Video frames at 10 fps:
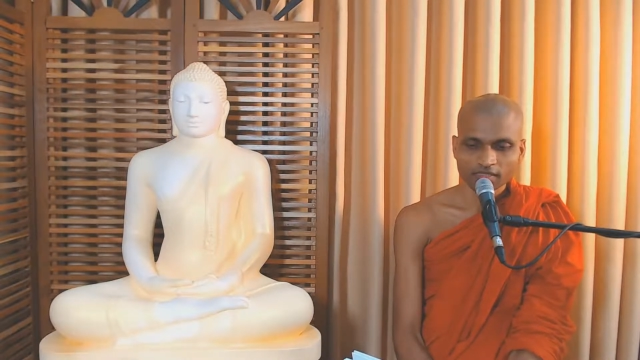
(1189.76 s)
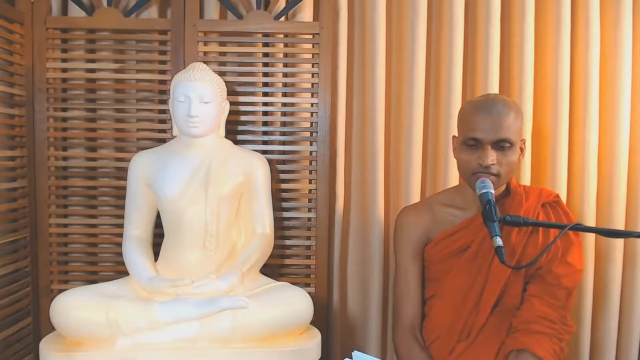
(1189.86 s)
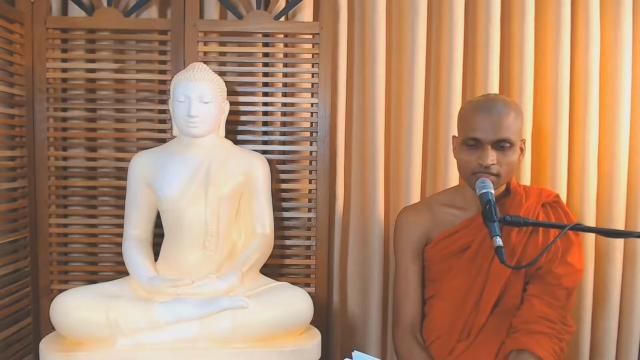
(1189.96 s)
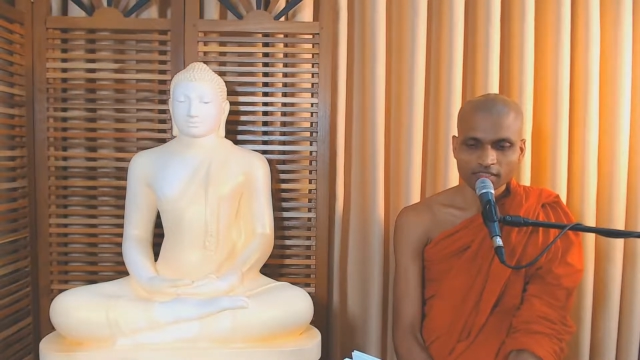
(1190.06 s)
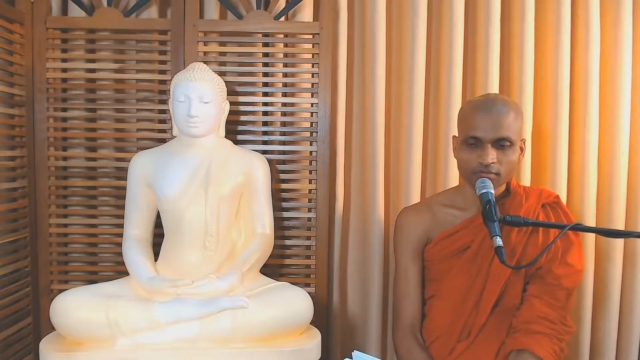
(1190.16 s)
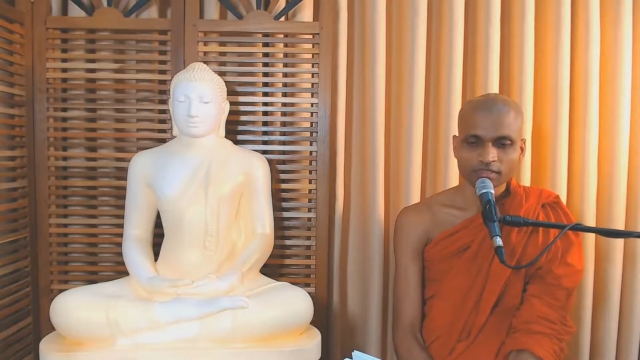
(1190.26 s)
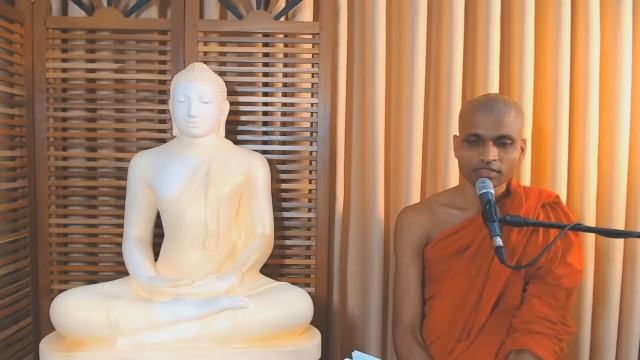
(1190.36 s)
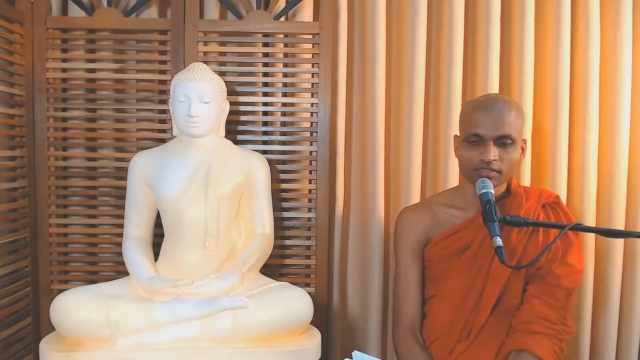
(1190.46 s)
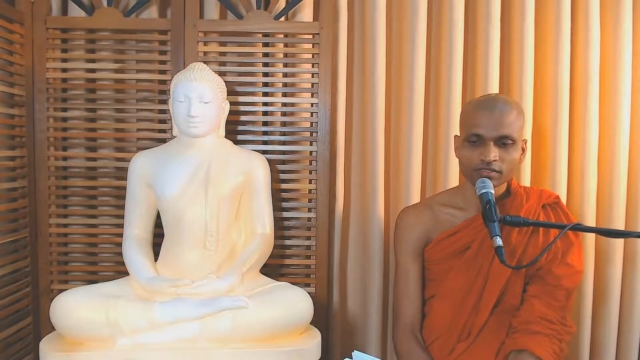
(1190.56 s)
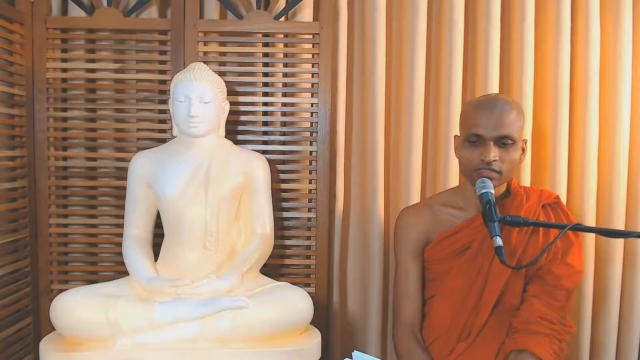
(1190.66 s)
Dear
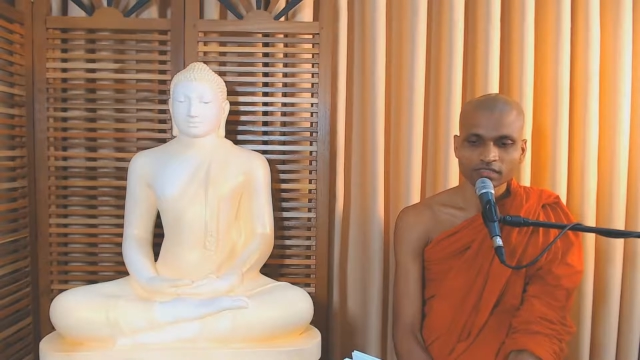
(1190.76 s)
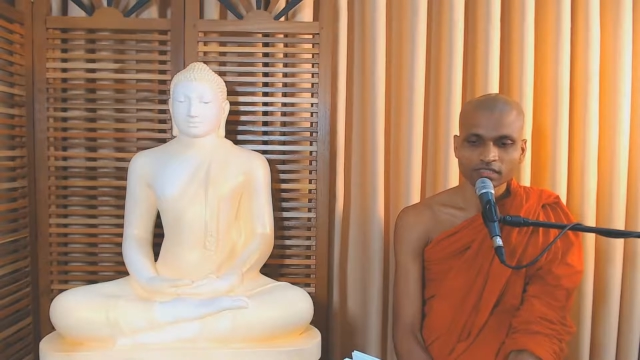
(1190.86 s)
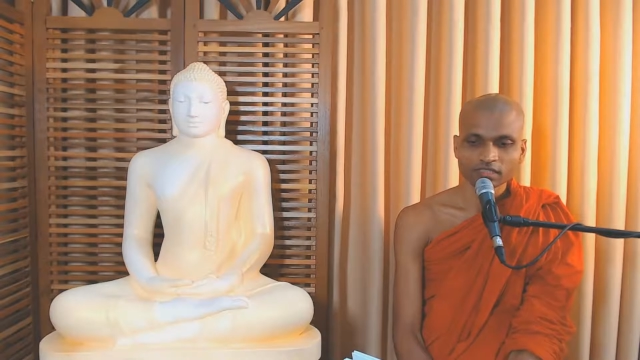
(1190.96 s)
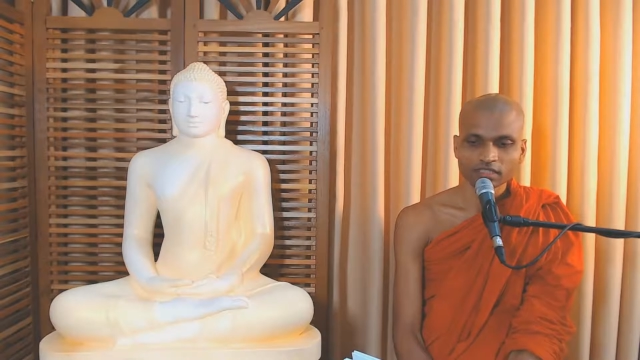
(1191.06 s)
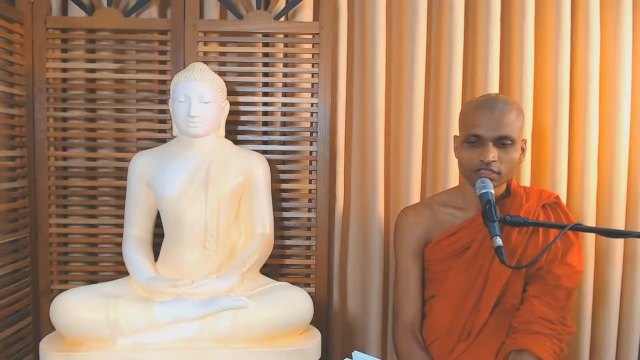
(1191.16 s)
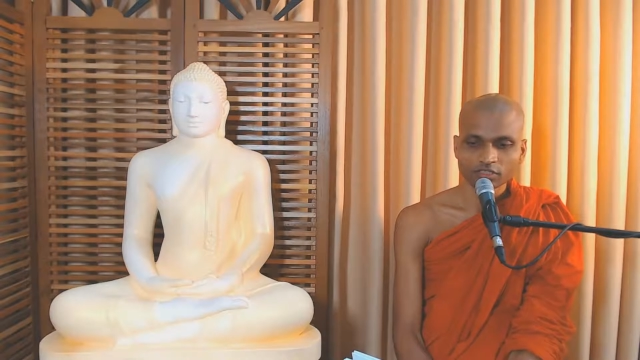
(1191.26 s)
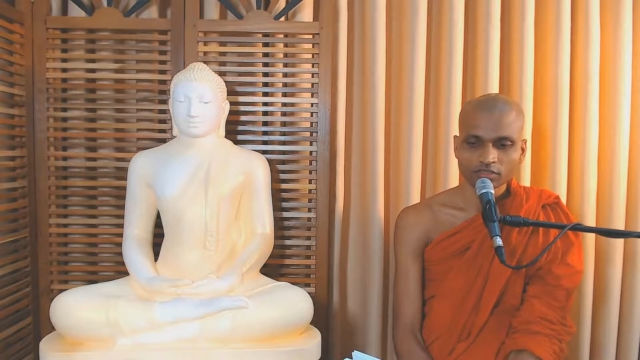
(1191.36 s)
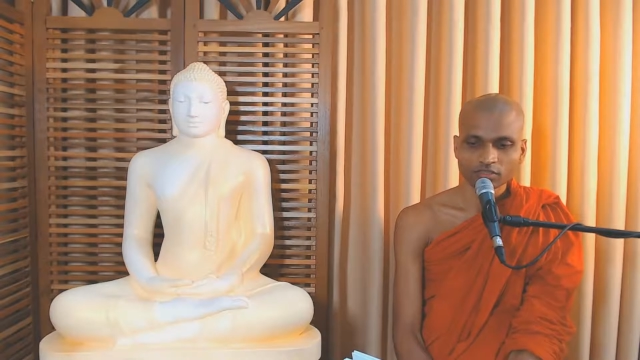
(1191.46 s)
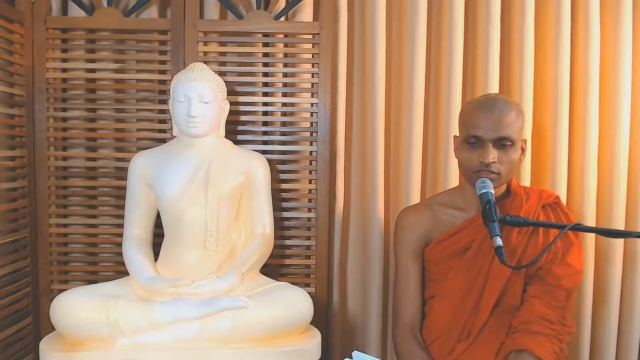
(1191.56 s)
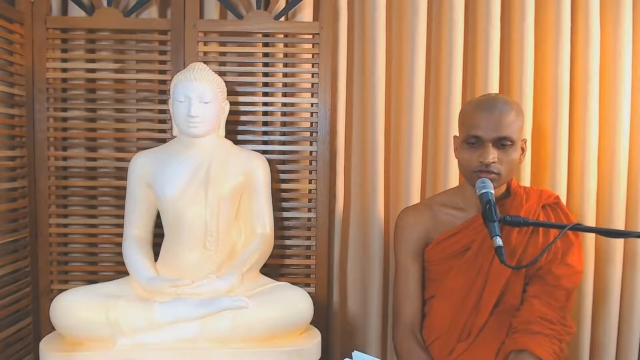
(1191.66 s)
bhikkhus, in a
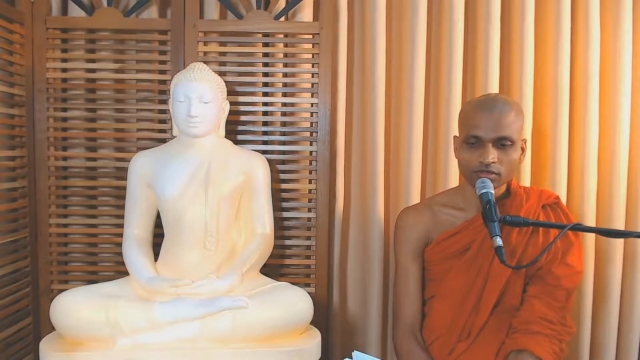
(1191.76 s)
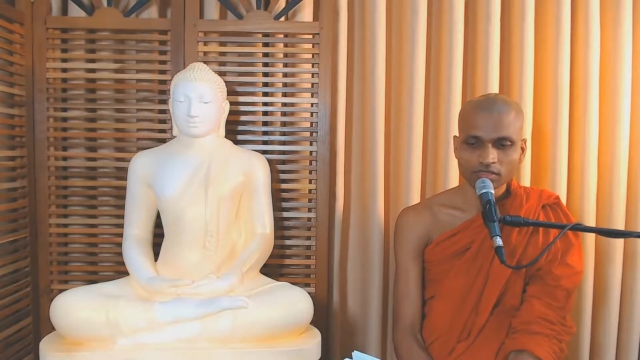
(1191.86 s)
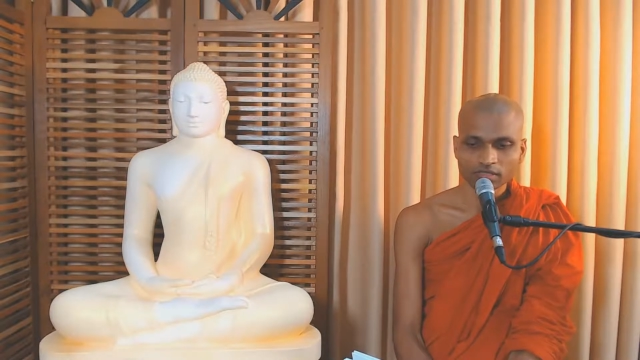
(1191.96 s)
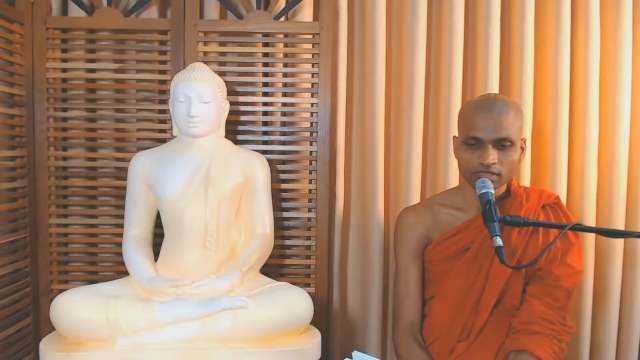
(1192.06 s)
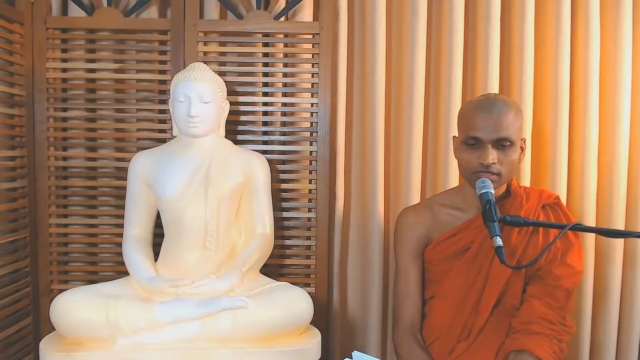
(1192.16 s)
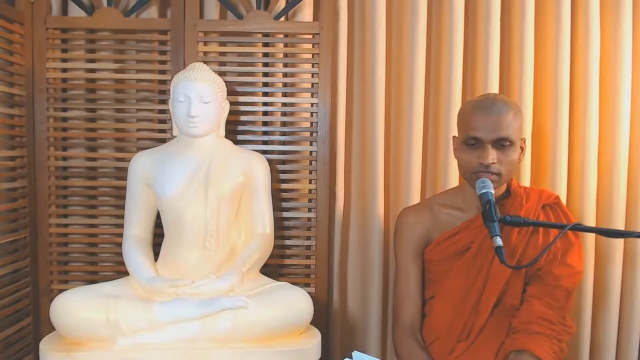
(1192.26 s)
short